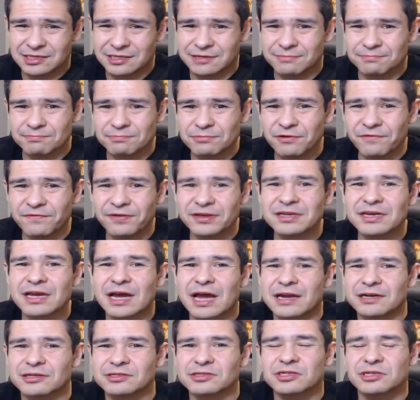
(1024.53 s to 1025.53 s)
movie
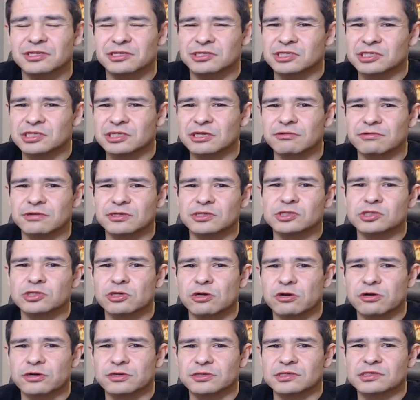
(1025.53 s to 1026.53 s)
kind of took a serious
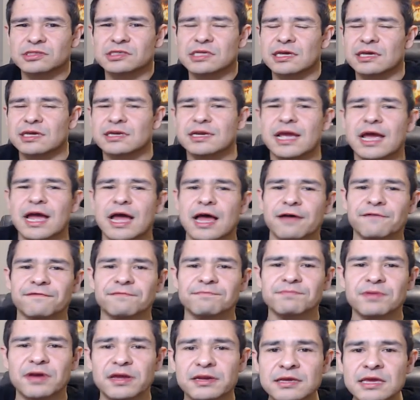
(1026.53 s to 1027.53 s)
turn in the second half.
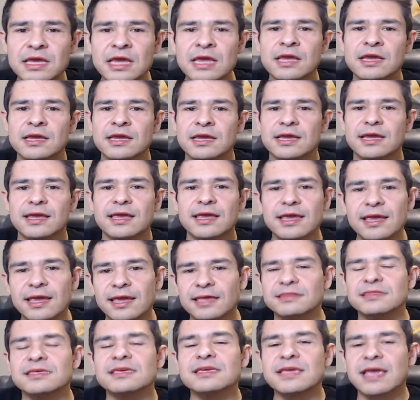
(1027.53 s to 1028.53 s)
But
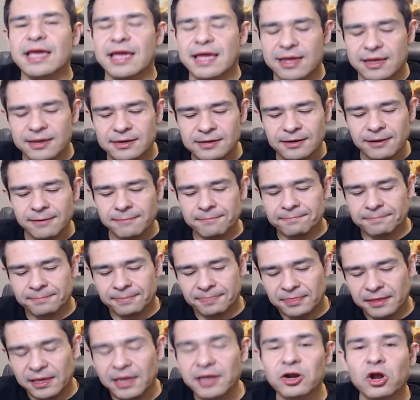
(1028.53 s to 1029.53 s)
in the end,
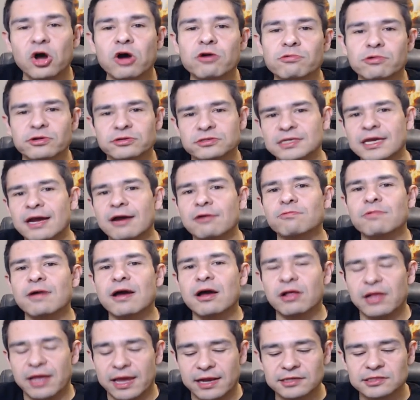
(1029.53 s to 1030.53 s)
it all worked out
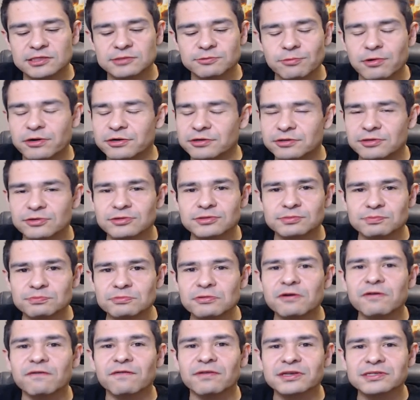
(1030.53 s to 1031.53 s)
well, and it's one of those
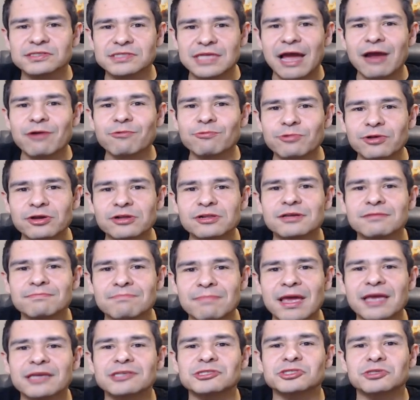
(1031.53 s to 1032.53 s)
movies that really
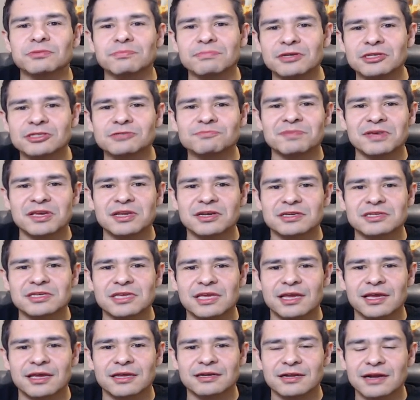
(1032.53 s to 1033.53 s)
makes you miss being a
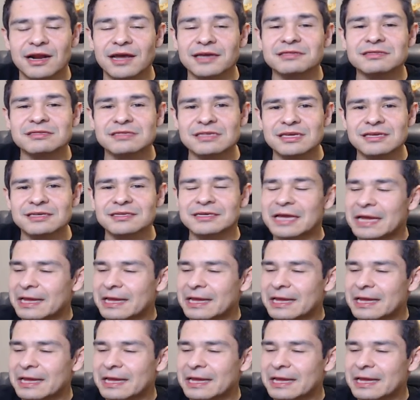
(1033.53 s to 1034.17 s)
kid. And I think